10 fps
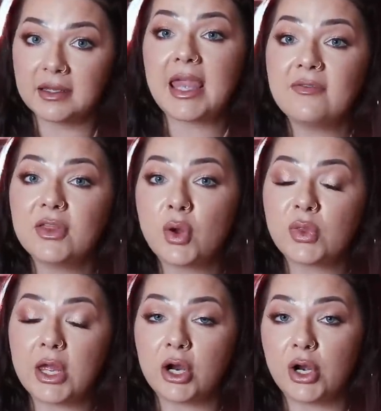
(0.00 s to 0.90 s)
Even though
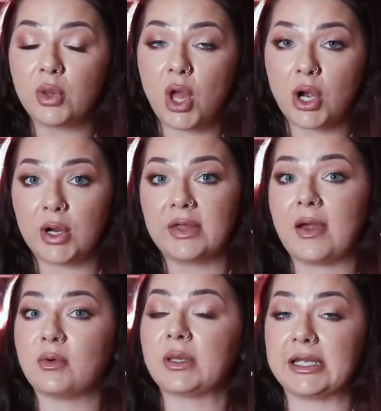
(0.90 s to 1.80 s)
they are no longer in
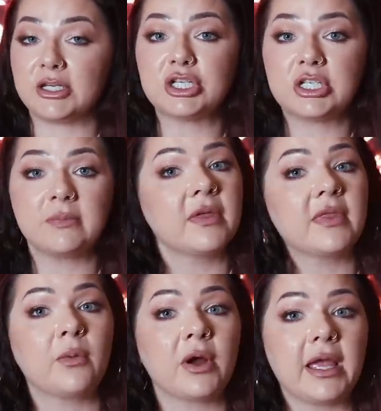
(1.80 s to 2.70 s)
that relationship that
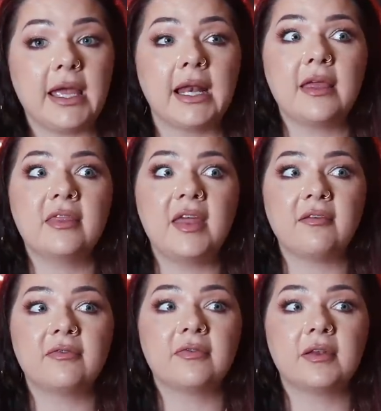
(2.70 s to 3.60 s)
they were in,
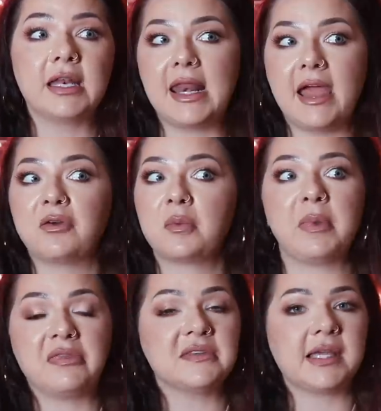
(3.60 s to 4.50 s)
they've never
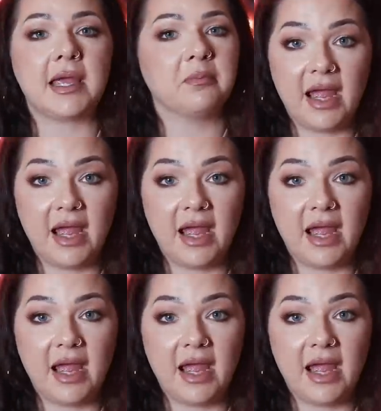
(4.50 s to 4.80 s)
been the same.